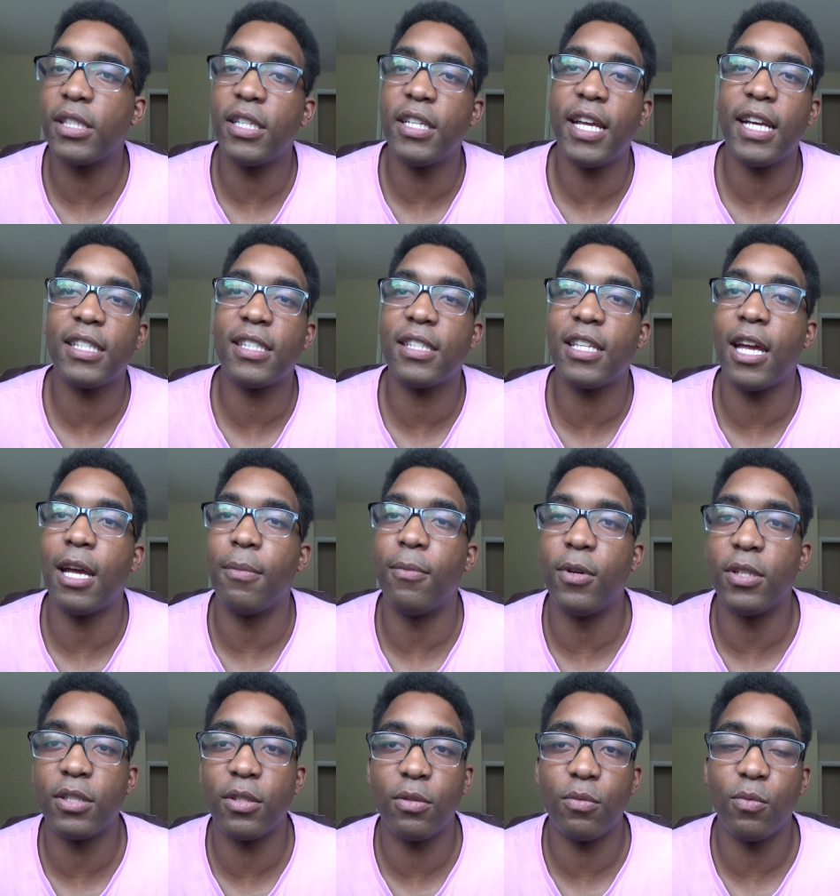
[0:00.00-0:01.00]
the next step?
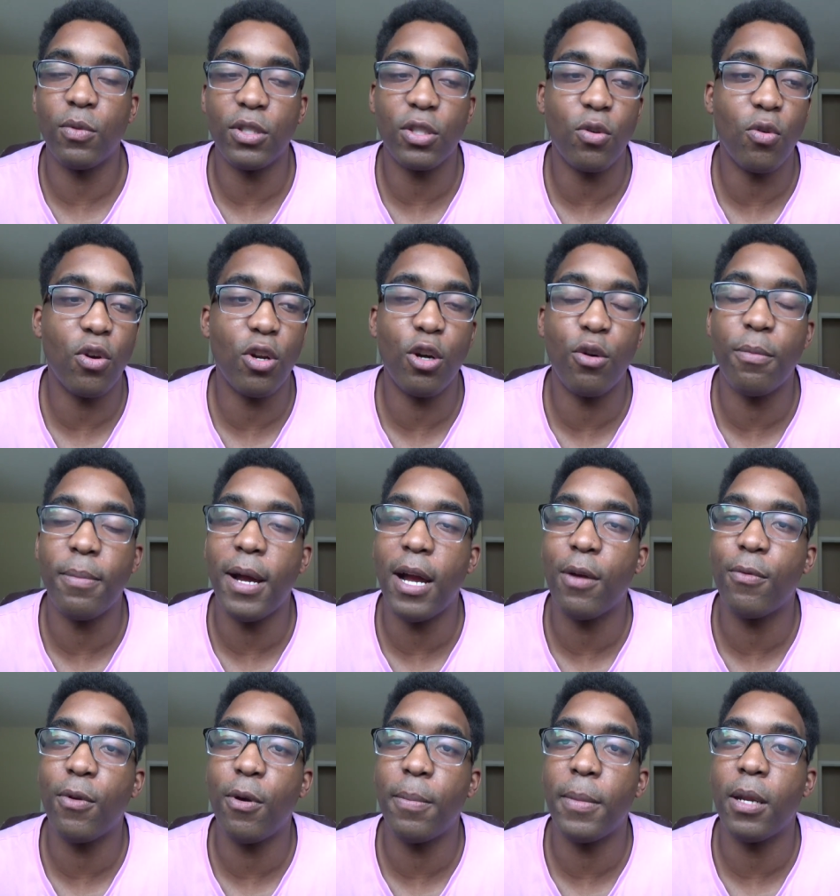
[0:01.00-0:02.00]
What's what's going on with my
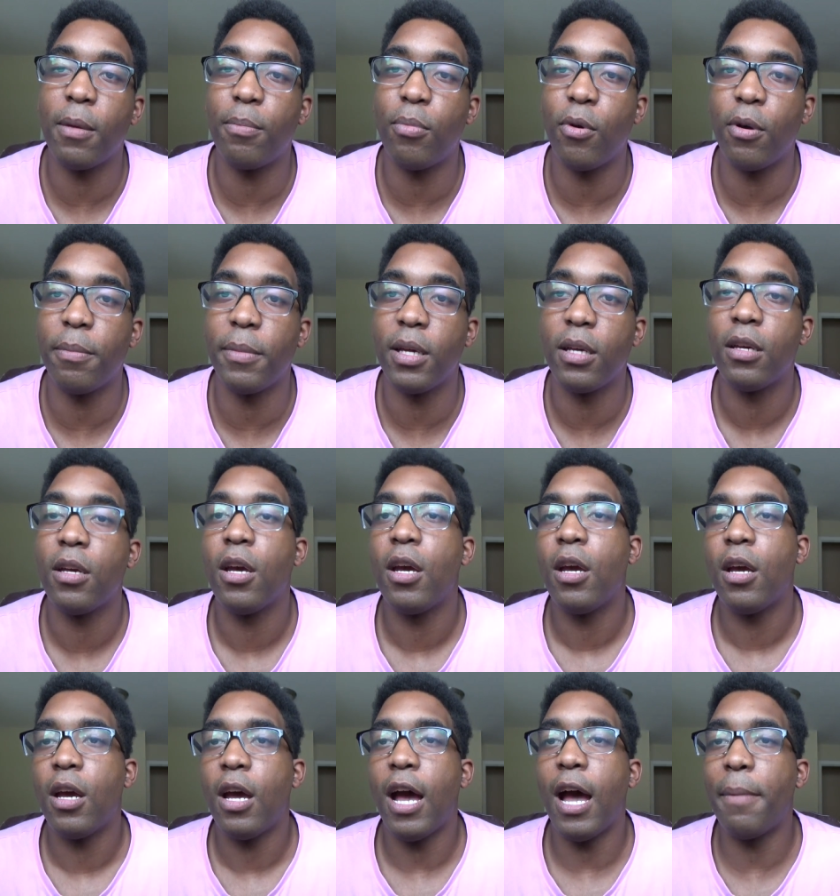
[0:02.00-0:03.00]
enrollment appointment?
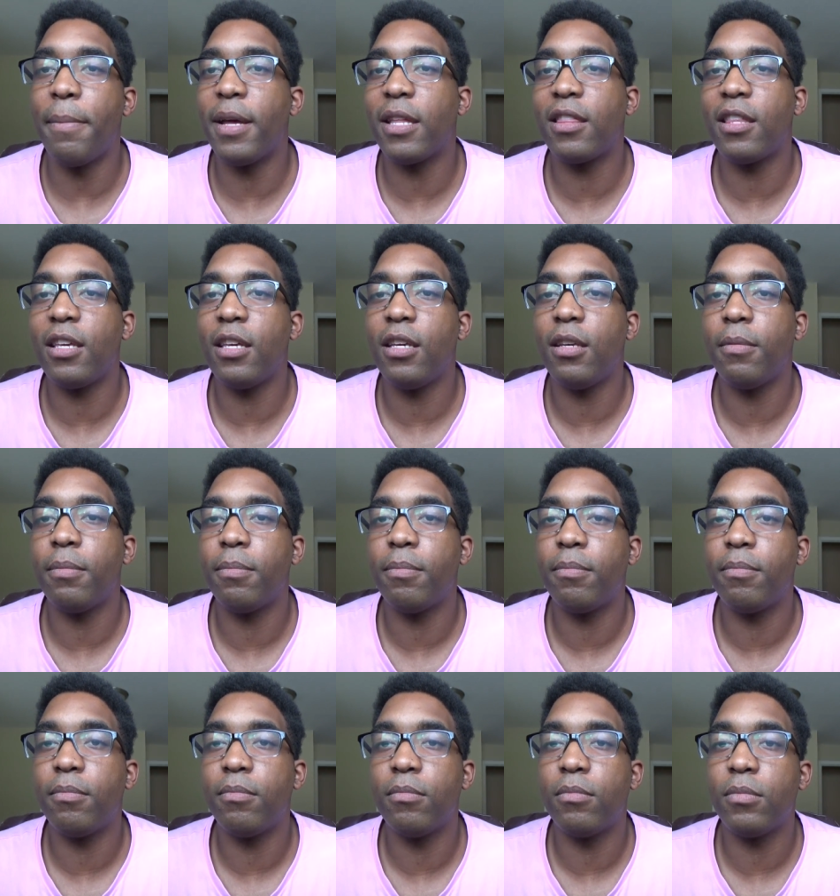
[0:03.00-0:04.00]
I'm at the
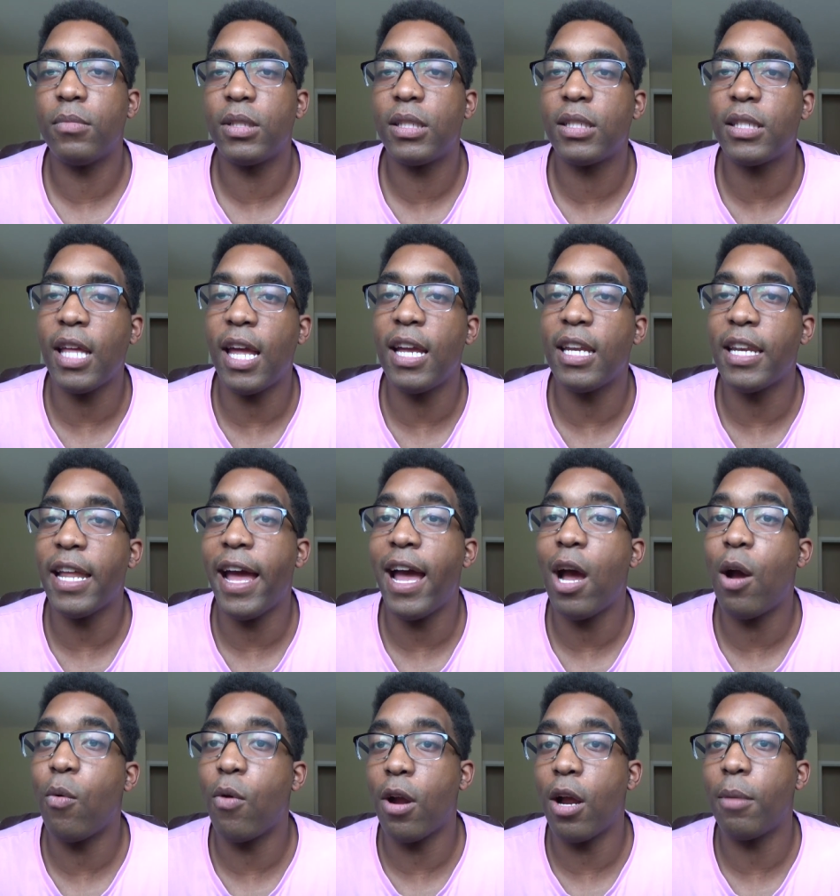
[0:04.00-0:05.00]
state
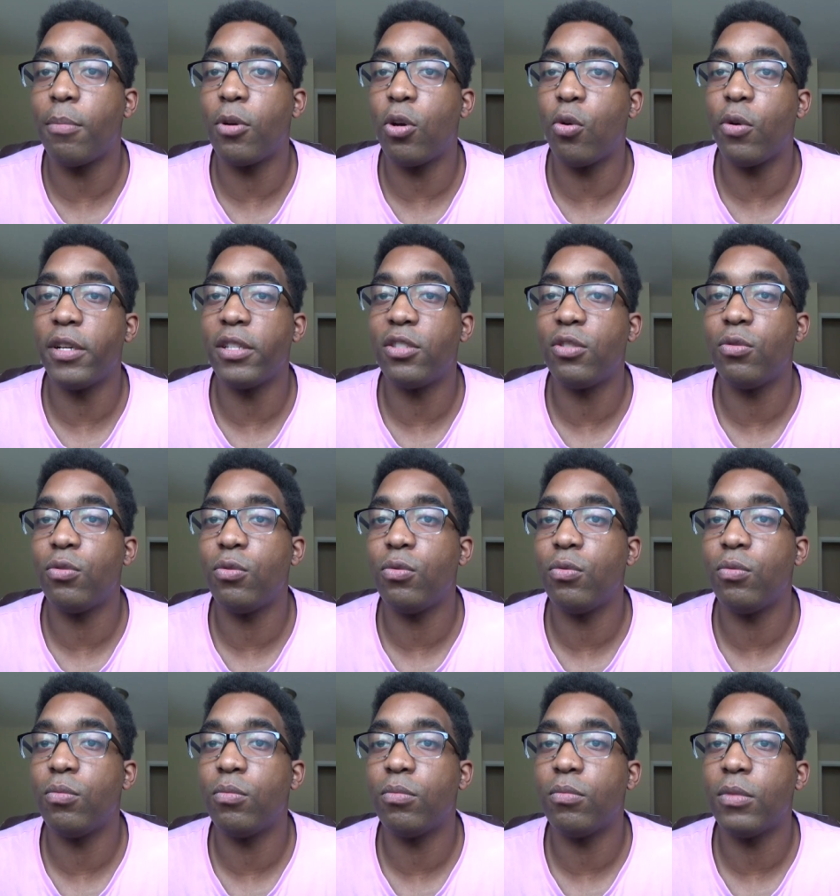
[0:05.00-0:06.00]
now where I'm going
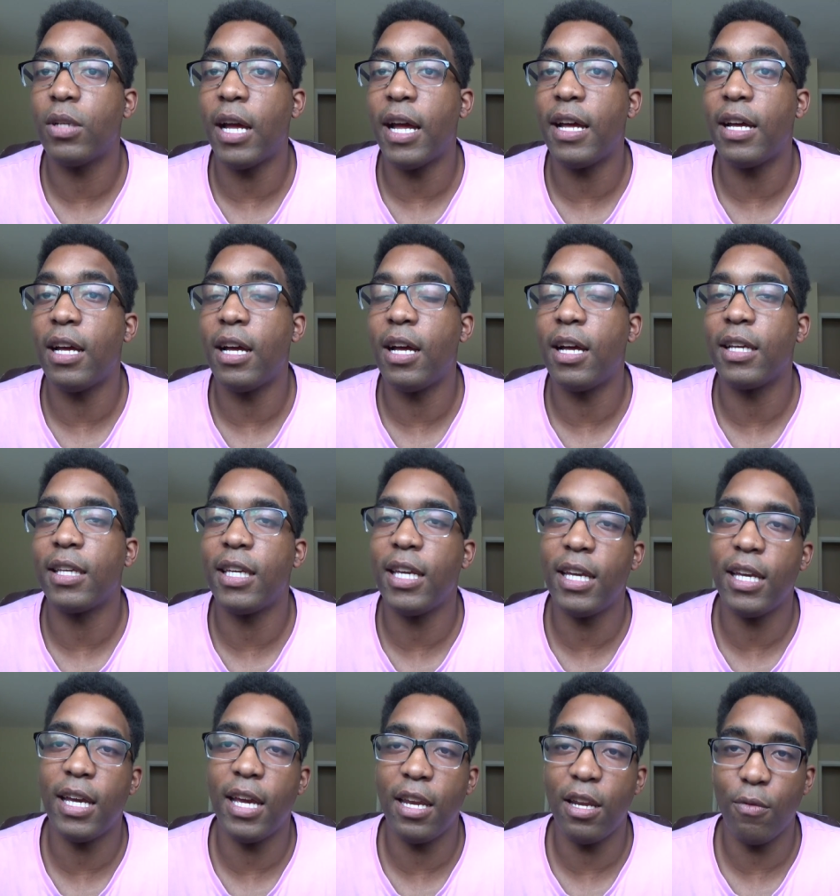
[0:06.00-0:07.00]
to uh,
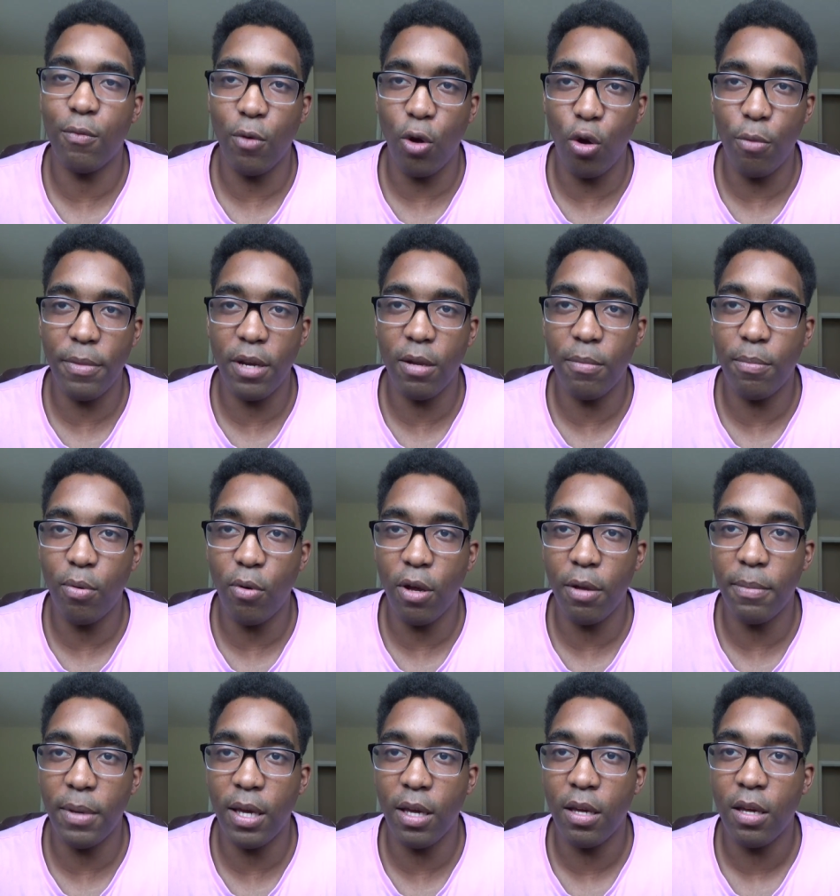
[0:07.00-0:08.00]
get an enrollment
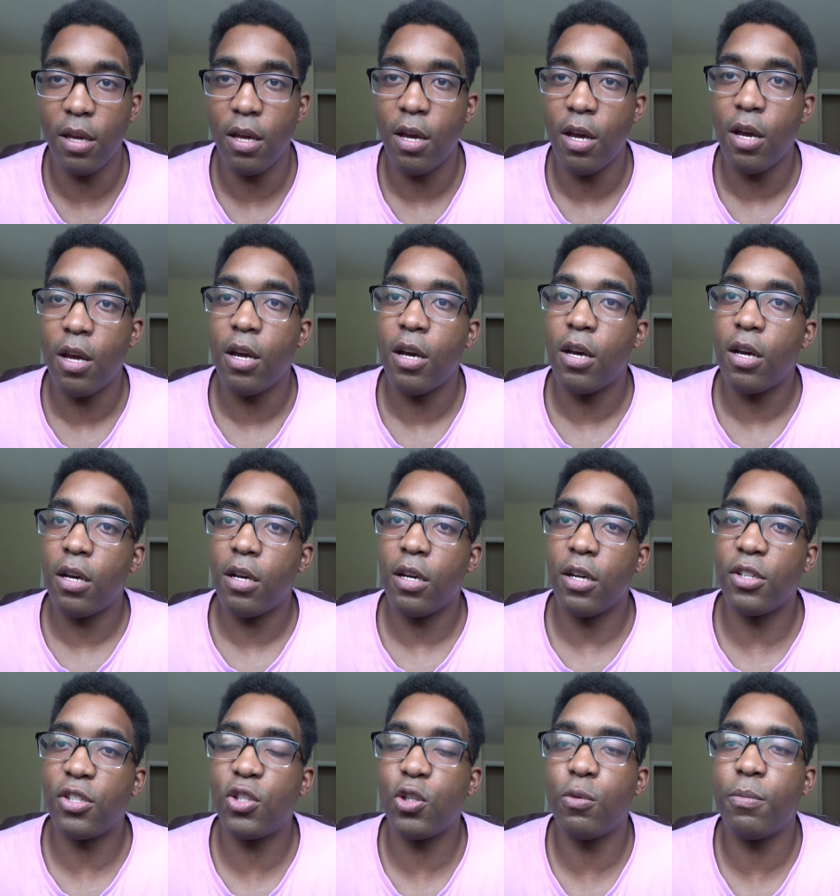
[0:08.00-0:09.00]
appointment,
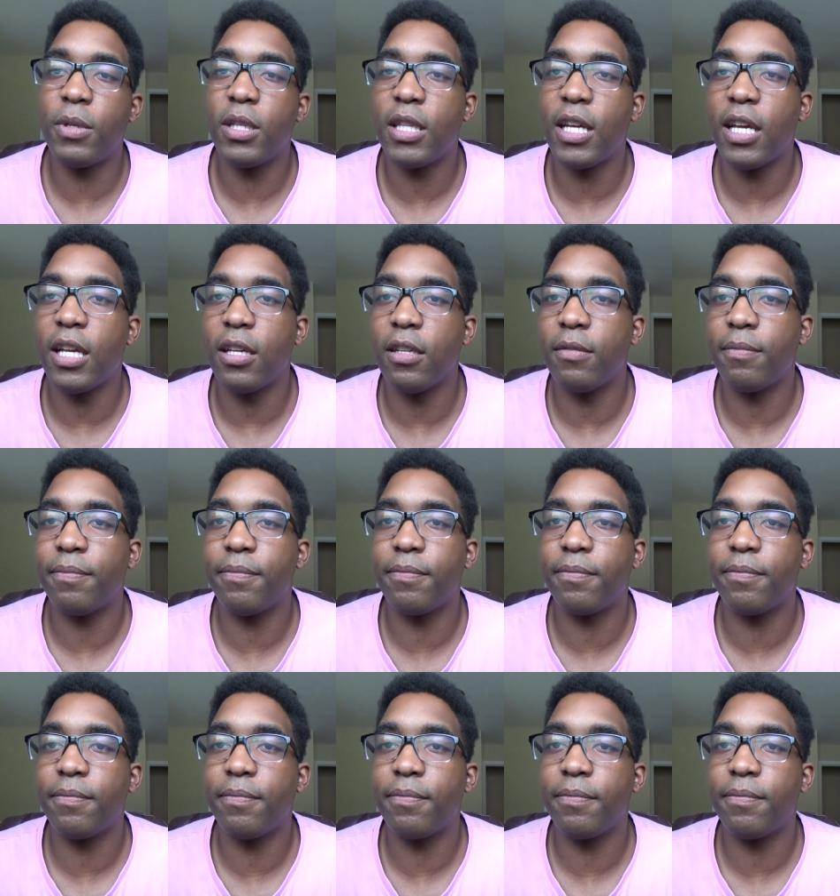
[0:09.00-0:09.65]
assuming that